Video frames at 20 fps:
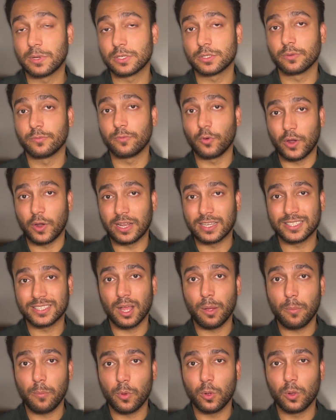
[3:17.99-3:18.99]
So for
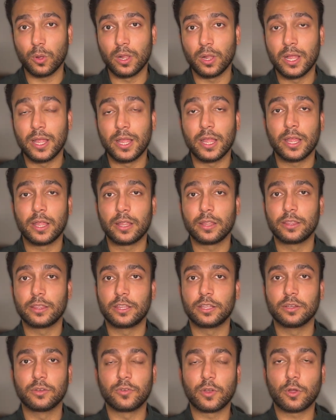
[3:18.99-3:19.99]
example,
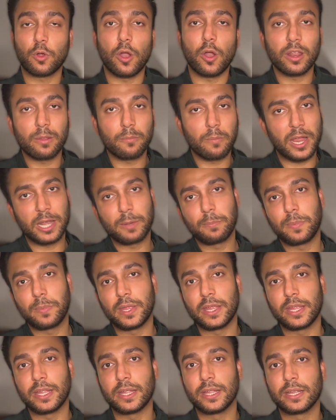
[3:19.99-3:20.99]
the recording might
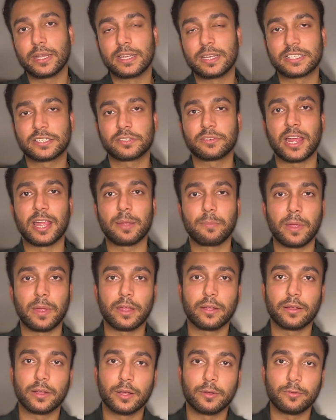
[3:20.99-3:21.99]
be
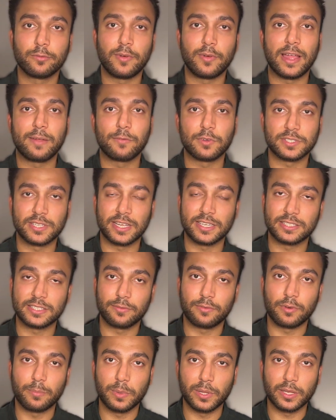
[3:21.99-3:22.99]
describing 5 or 6
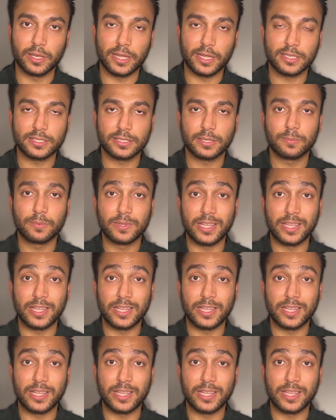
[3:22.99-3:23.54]
different buildings.